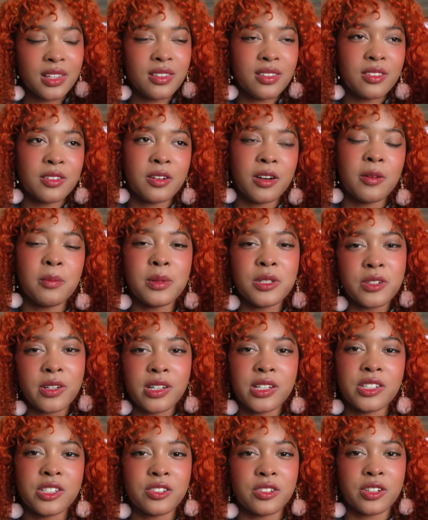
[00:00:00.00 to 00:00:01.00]
And so I've been
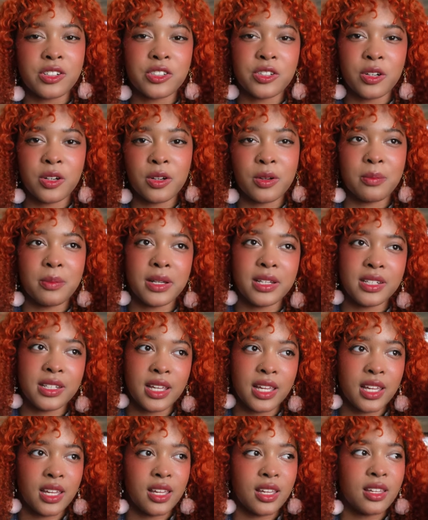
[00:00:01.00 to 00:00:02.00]
trying to structure my
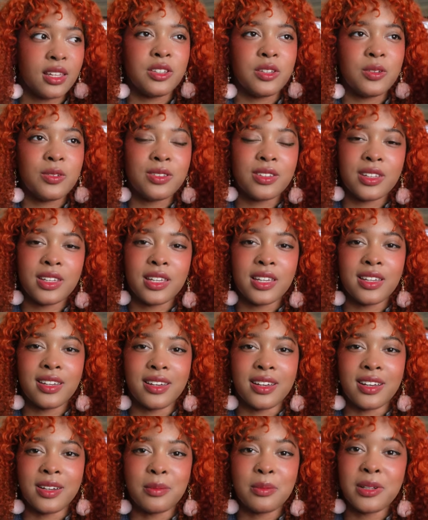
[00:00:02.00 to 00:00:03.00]
day using
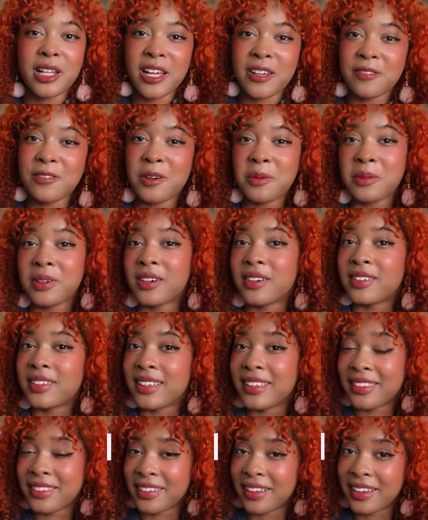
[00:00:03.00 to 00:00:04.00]
a platform called
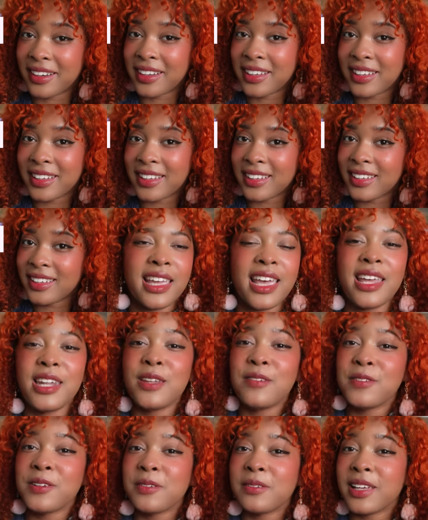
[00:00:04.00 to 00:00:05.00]
Asana. And
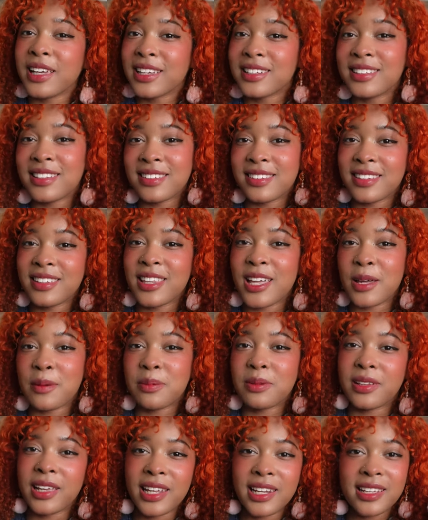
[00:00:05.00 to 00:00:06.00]
if you like to see that
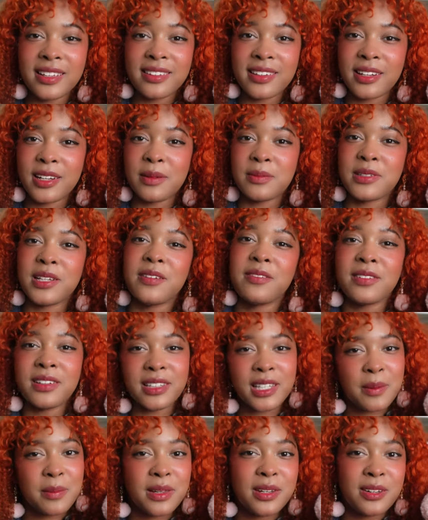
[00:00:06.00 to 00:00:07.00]
planning setup, definitely
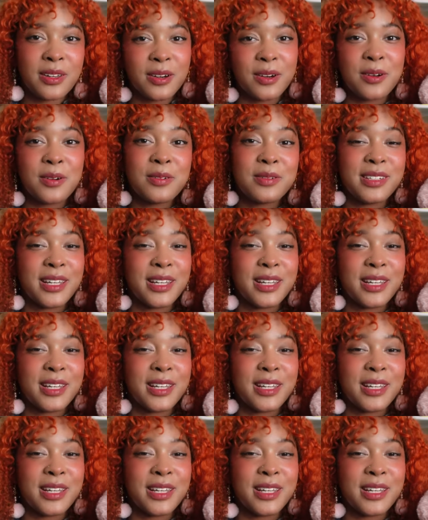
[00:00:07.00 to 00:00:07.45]
let me know